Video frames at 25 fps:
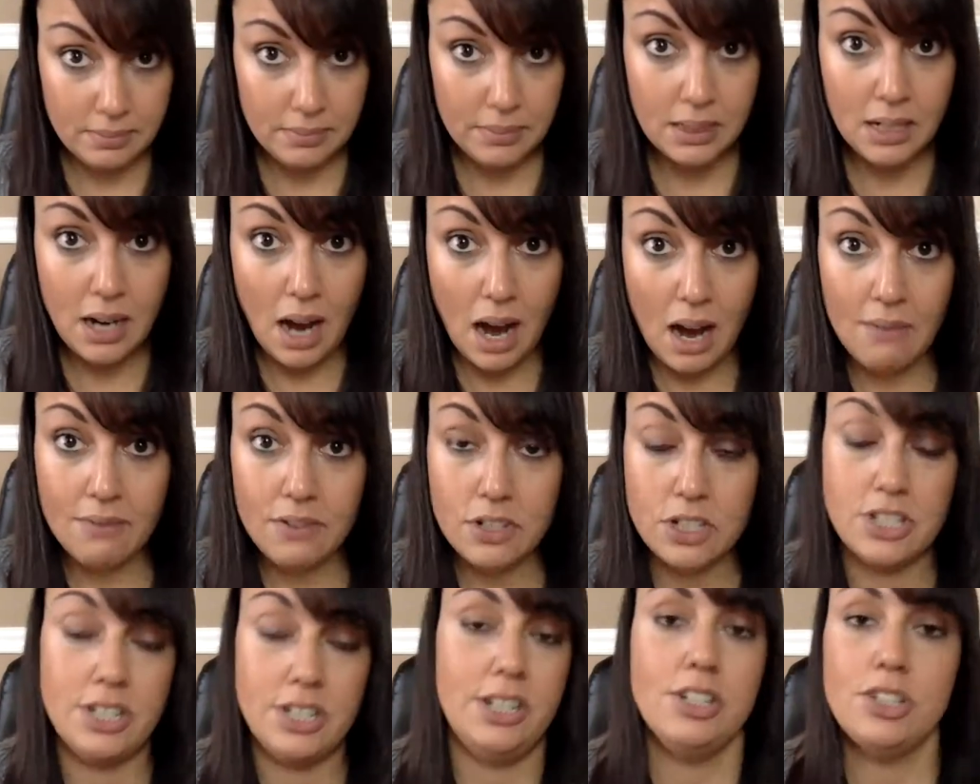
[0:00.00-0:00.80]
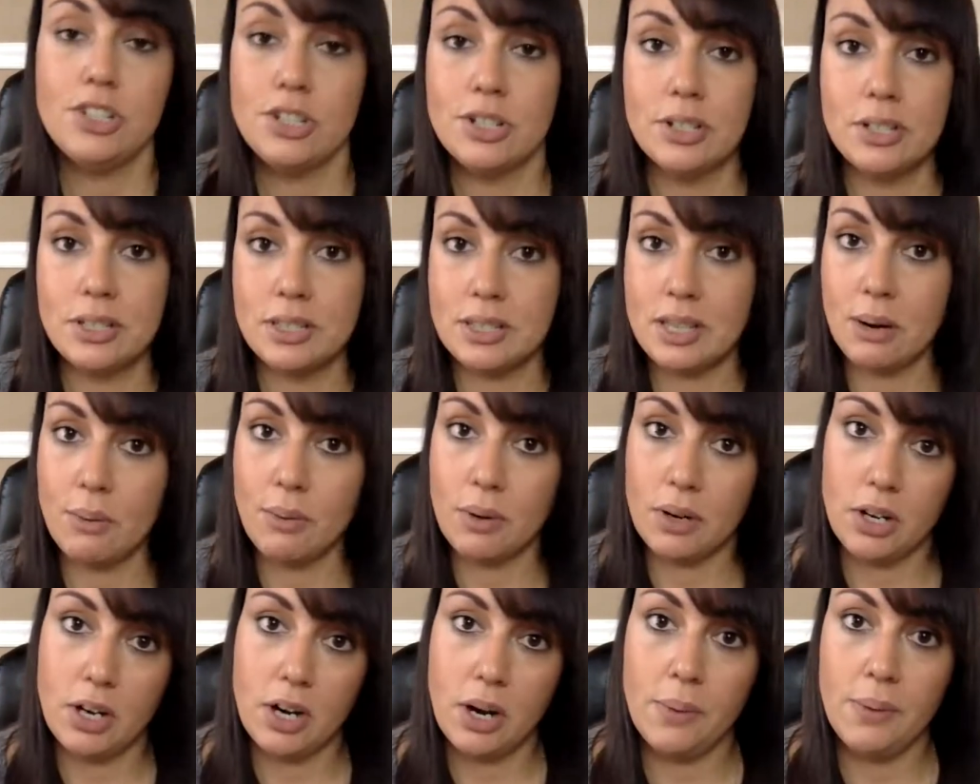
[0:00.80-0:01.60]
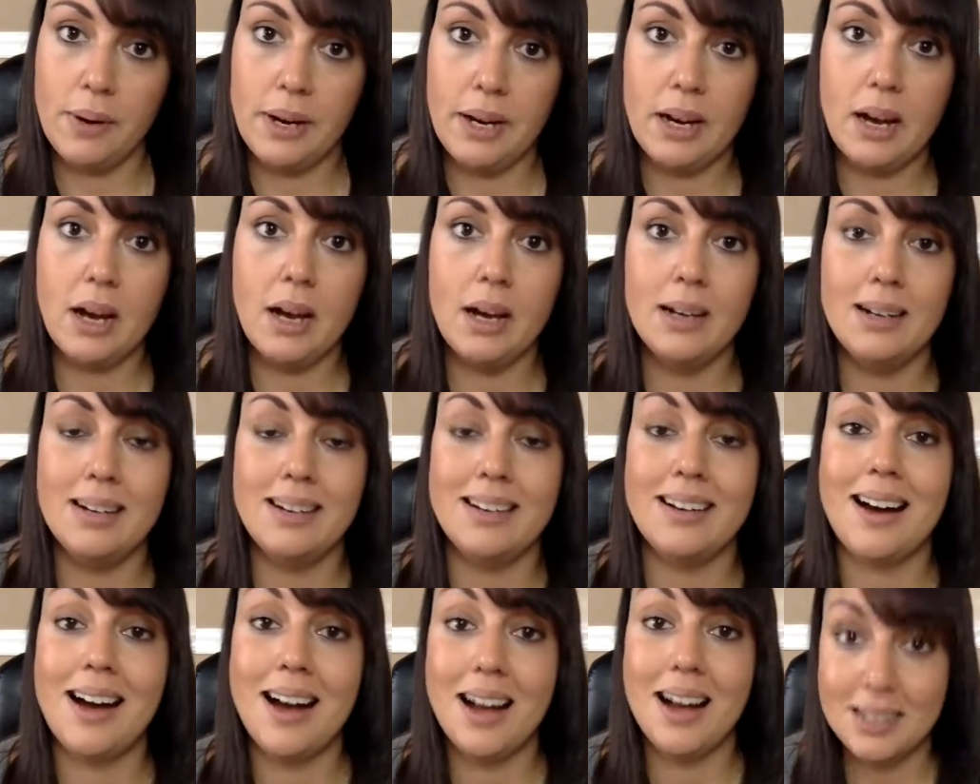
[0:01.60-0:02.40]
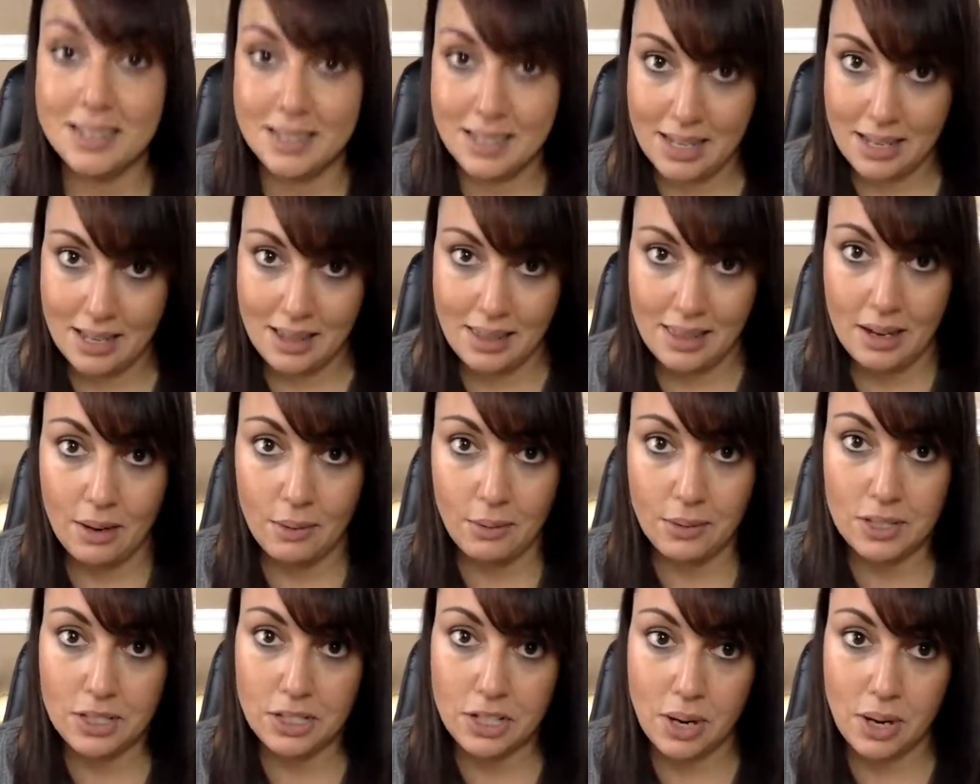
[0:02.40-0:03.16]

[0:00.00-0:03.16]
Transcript: conversations that were going on and content that was